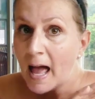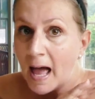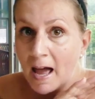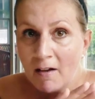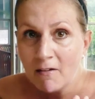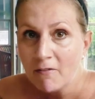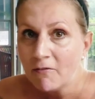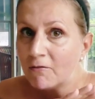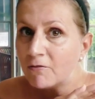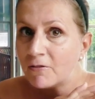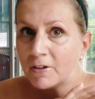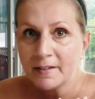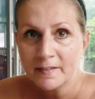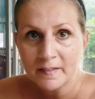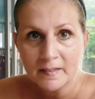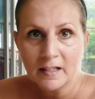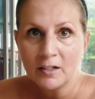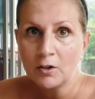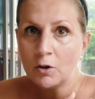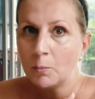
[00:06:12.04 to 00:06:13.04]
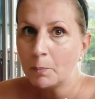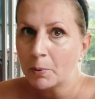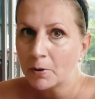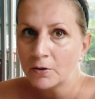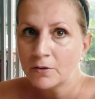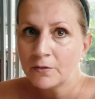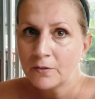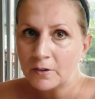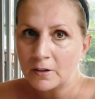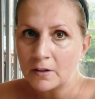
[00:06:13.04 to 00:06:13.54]
Every single
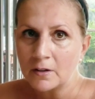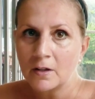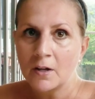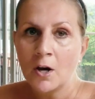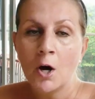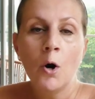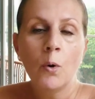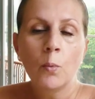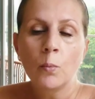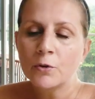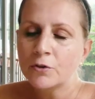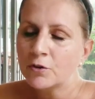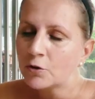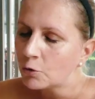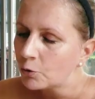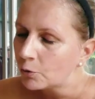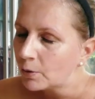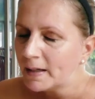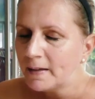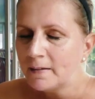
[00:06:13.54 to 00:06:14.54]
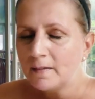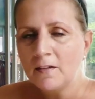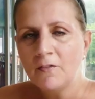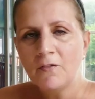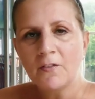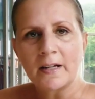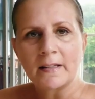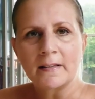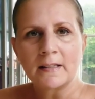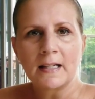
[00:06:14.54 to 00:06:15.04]
person was crazy
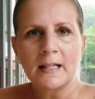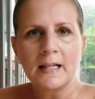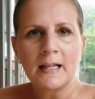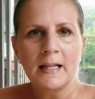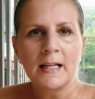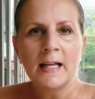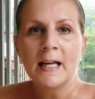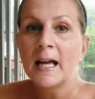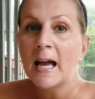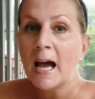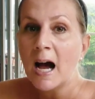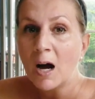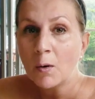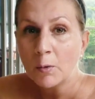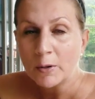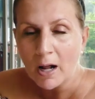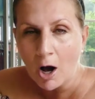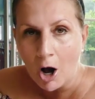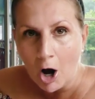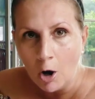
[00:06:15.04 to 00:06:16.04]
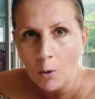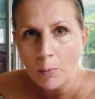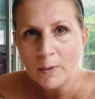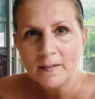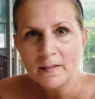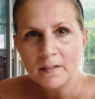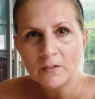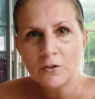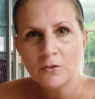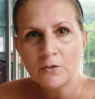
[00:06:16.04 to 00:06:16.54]
friendly. I would
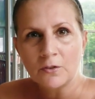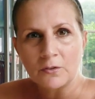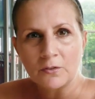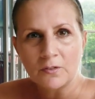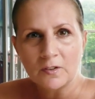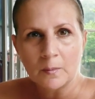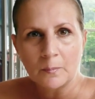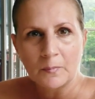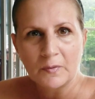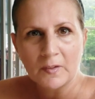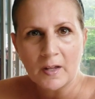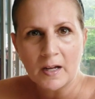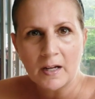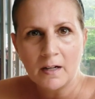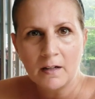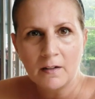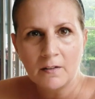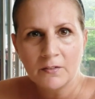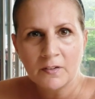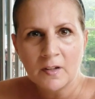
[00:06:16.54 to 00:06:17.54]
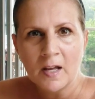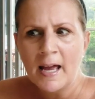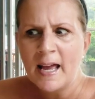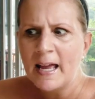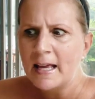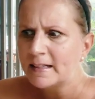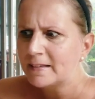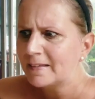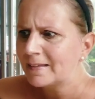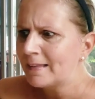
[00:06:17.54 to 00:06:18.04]
always introduce themselves.
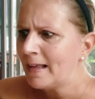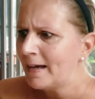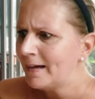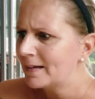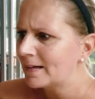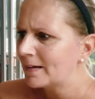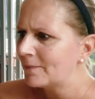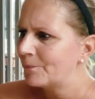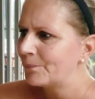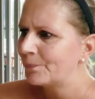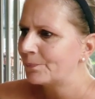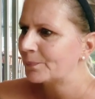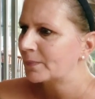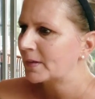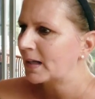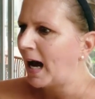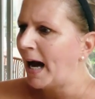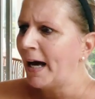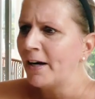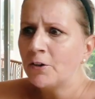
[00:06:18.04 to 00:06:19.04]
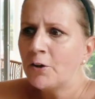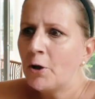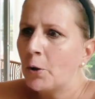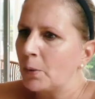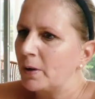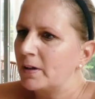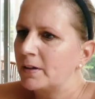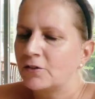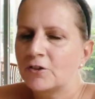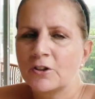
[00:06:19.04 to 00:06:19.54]
It's like, I don't
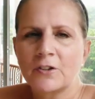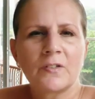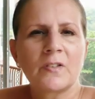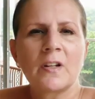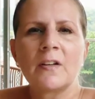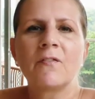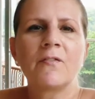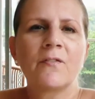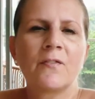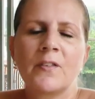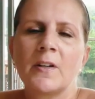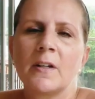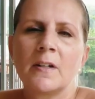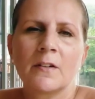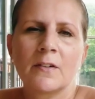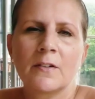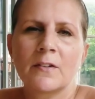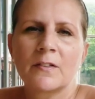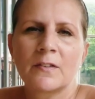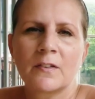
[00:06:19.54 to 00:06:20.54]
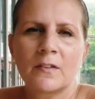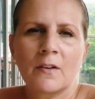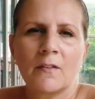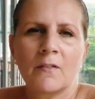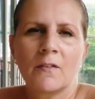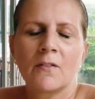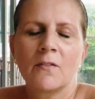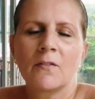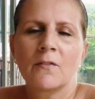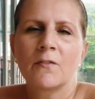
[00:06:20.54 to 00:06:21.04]
know, it feels
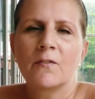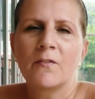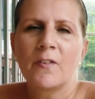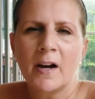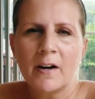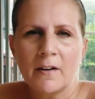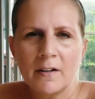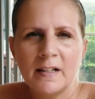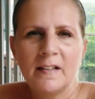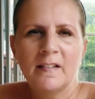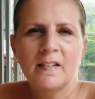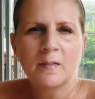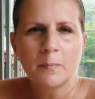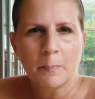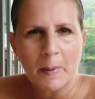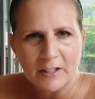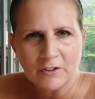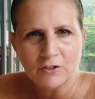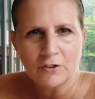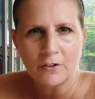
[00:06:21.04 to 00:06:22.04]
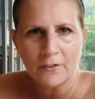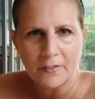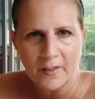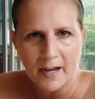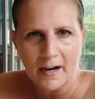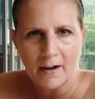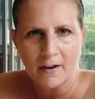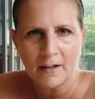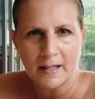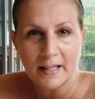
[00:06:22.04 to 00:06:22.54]
very special
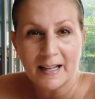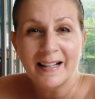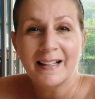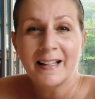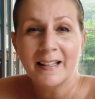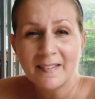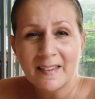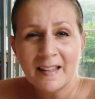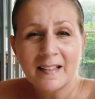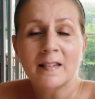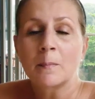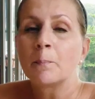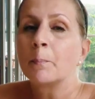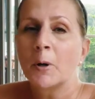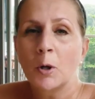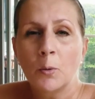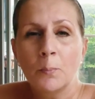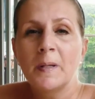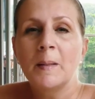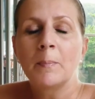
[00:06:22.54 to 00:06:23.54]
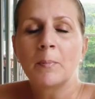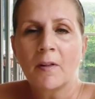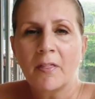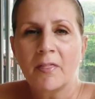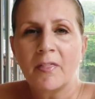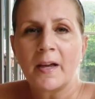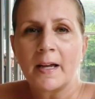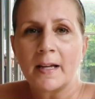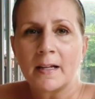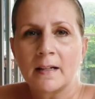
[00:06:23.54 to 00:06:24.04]
there. And I guess that's a boat people
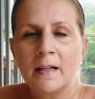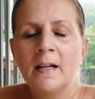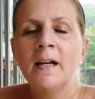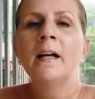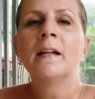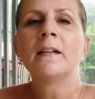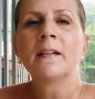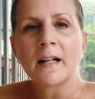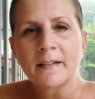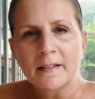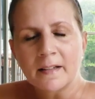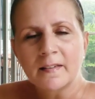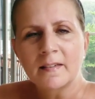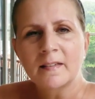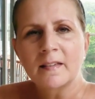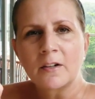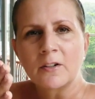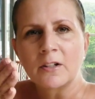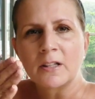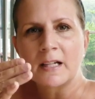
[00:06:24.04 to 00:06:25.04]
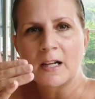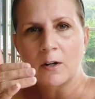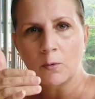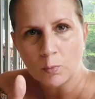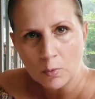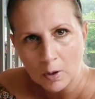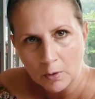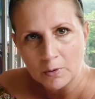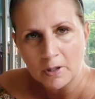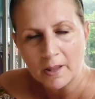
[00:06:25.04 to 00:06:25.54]
thing, not necessarily a
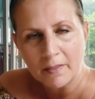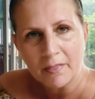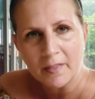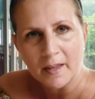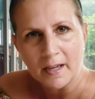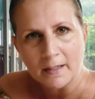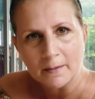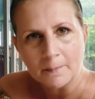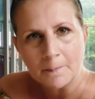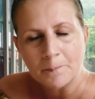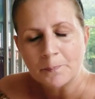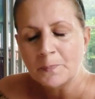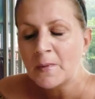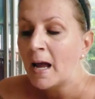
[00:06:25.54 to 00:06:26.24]
Rona thing.